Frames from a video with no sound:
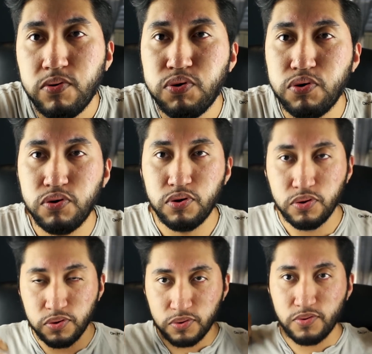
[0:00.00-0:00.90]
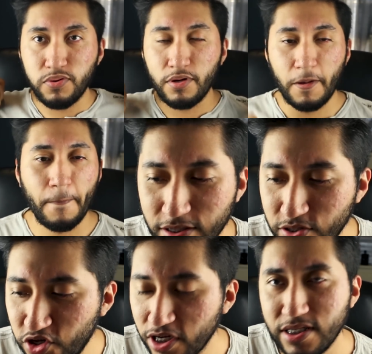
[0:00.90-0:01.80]

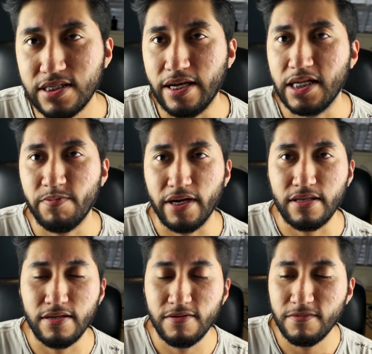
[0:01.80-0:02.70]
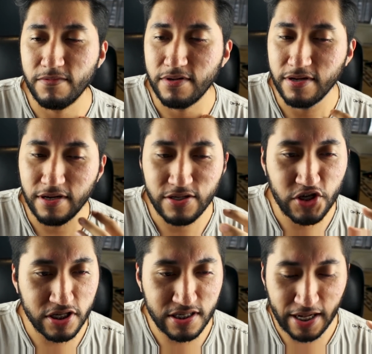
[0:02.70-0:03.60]
Whoa. Just as I expected.
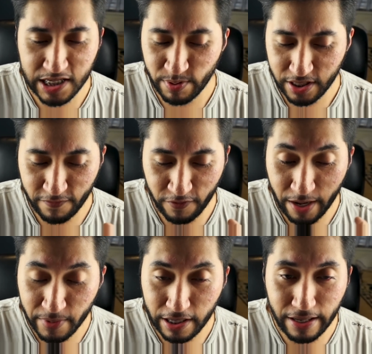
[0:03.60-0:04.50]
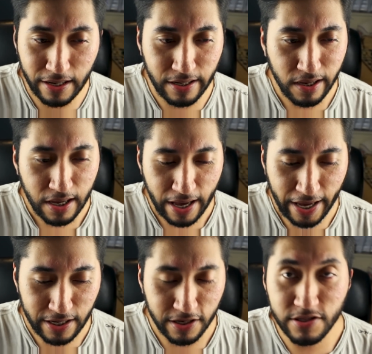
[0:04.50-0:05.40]
Just as I expected for him to kill it.
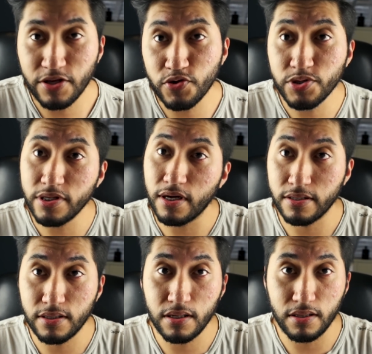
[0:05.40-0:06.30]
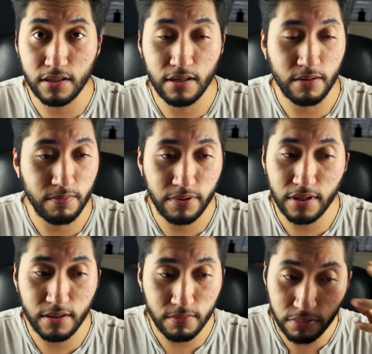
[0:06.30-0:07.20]
And did you see
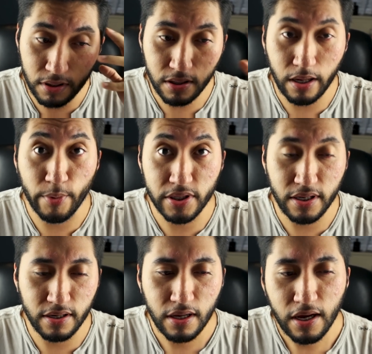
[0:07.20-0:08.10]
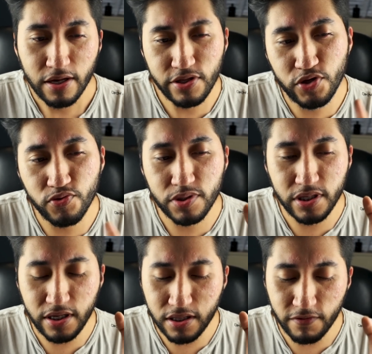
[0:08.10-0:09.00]
I'm excited. Did you
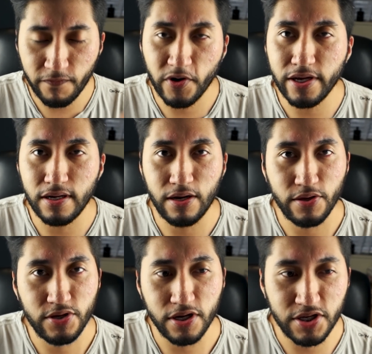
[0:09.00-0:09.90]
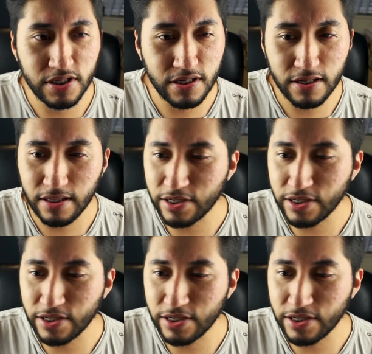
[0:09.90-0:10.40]
see the freaking how the judges looked?